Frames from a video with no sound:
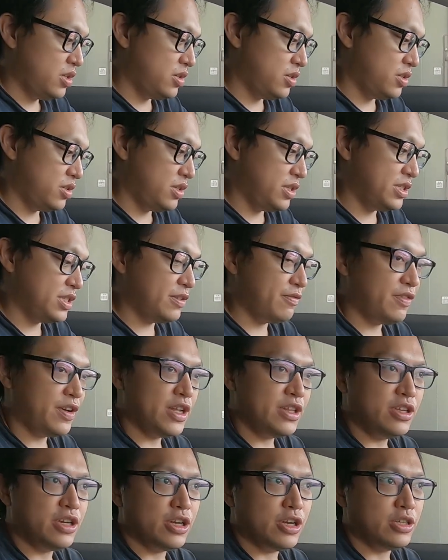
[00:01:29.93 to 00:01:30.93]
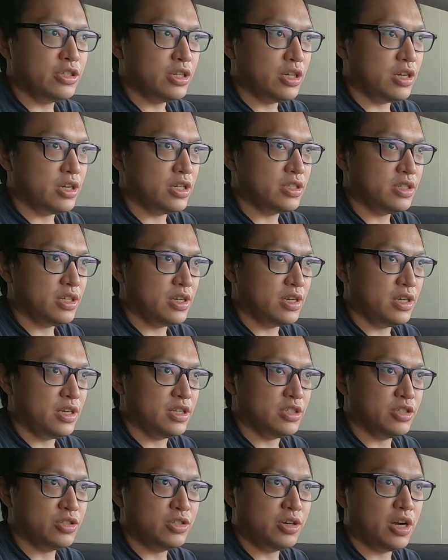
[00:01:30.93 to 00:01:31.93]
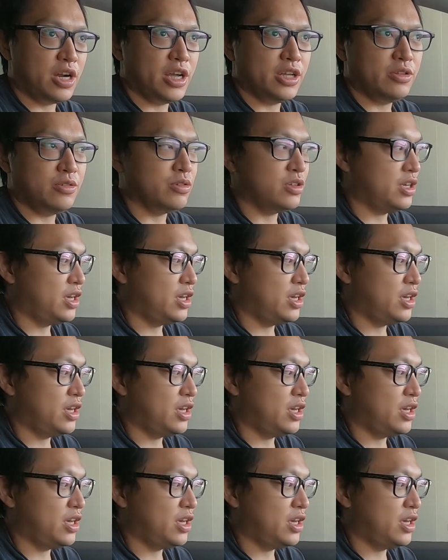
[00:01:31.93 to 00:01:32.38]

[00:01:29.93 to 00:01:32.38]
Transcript: The disadvantage is it is trying to